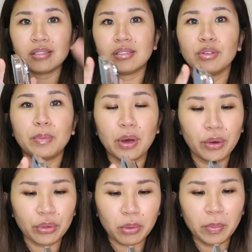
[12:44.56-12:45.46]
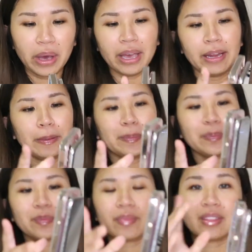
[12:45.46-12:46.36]
do both, but
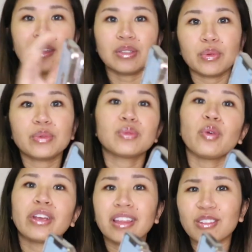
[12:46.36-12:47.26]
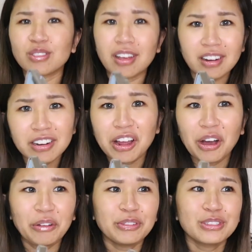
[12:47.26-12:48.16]
this one wasn't working. There's not
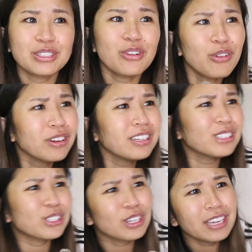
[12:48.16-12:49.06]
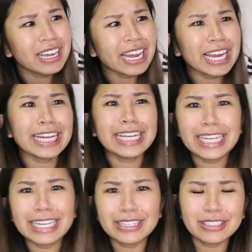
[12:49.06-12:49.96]
enough storage in
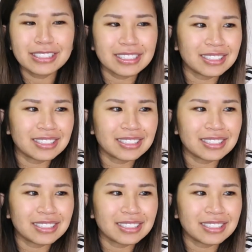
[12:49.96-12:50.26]
here.